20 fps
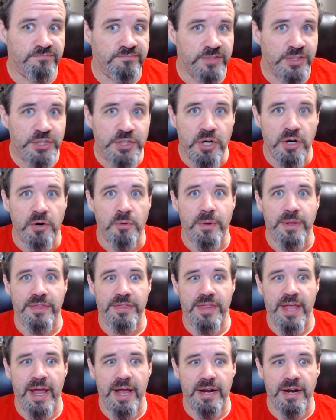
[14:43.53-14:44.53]
Sure, when
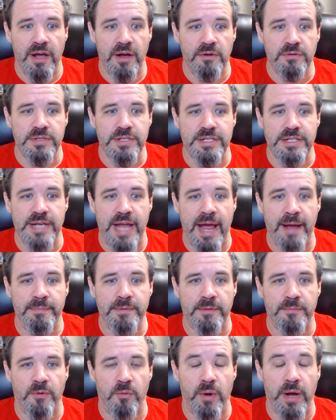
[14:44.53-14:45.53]
Thanos
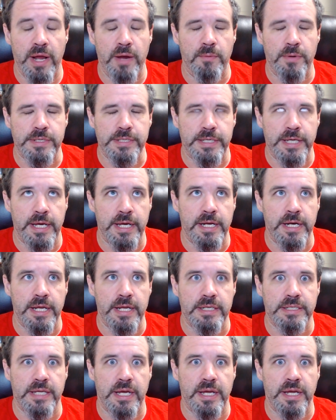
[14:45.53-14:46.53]
snapped him away, which again
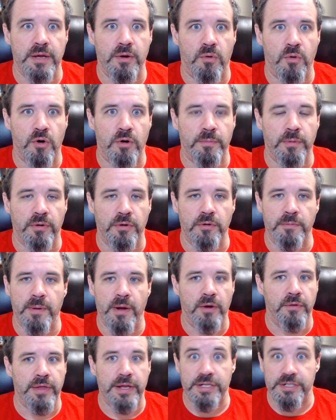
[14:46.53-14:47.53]
is a horrible
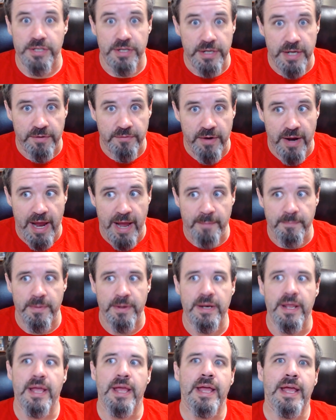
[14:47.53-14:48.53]
loophole that should never
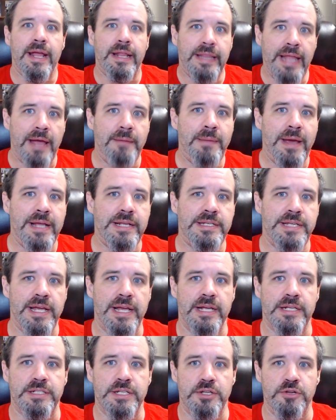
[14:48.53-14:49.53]
happen, that made
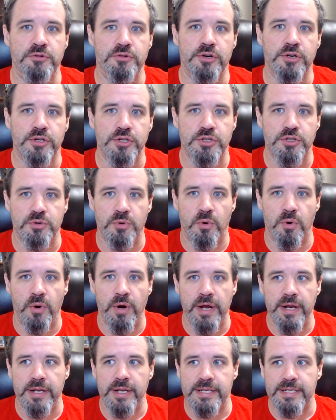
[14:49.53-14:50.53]
sense. You
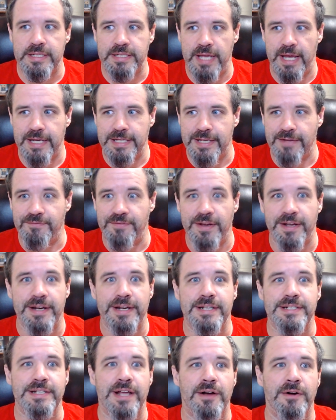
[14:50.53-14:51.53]
destroyed the 6
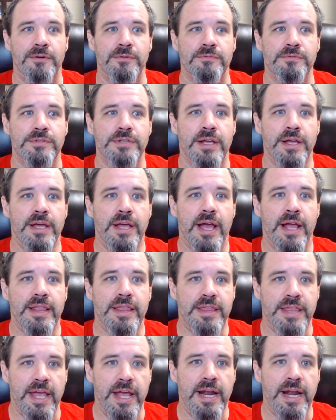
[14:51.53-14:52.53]
Infinity Stones,
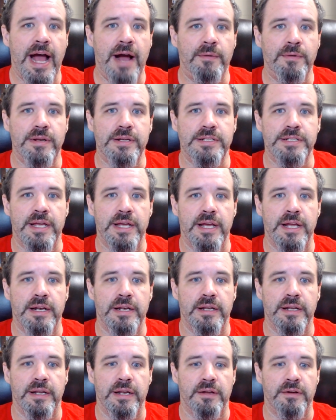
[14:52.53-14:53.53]
then I would have
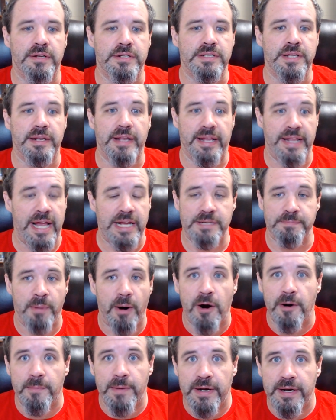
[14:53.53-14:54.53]
said, it said that's
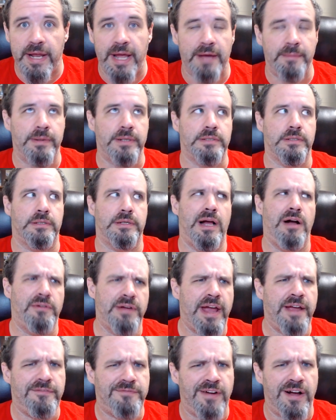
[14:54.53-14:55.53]
permanent damage.
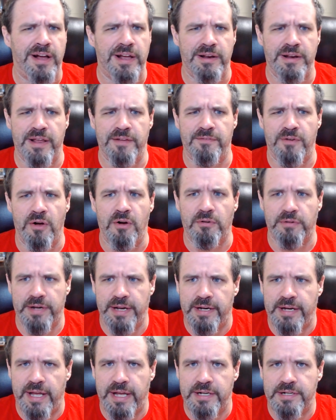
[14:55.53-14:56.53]
Okay, fine, if Hulk
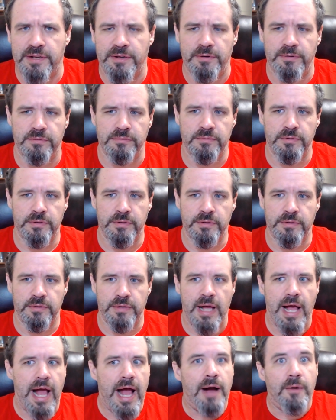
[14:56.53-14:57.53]
did that too.
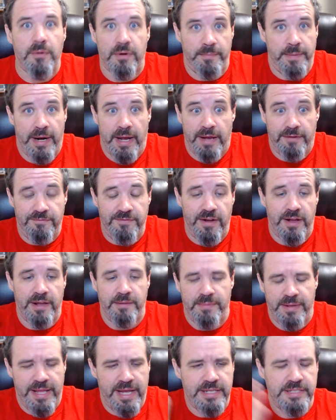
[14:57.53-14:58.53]
I would have been like,
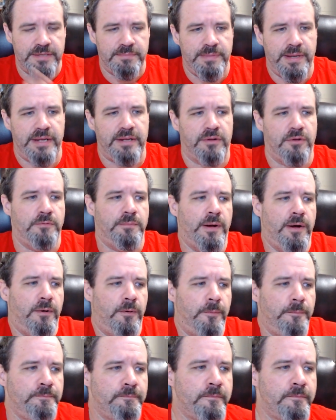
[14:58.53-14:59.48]
fine, but that's a big loophole.